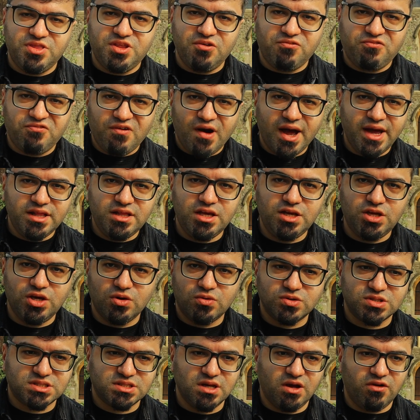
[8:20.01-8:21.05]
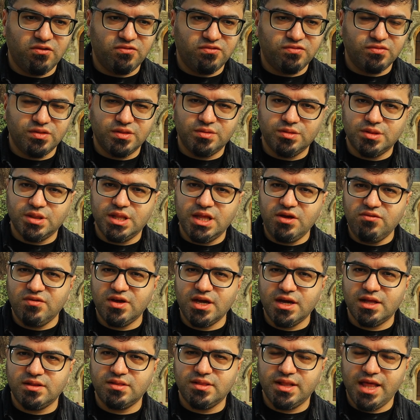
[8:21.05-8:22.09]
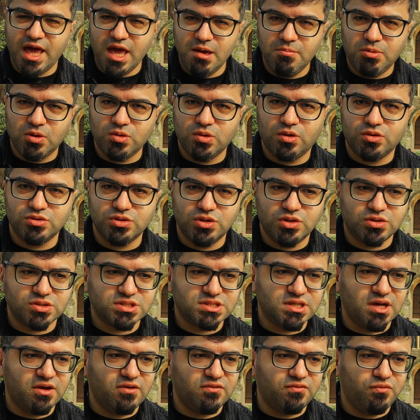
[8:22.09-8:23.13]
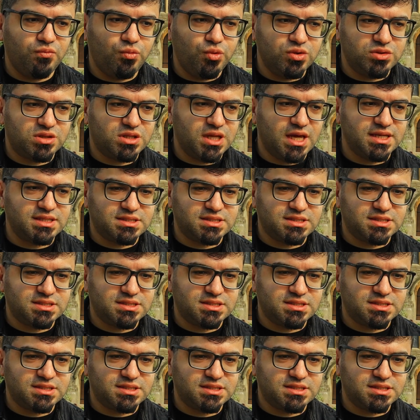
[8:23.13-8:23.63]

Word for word: Defining yourself, leaving a label on yourself would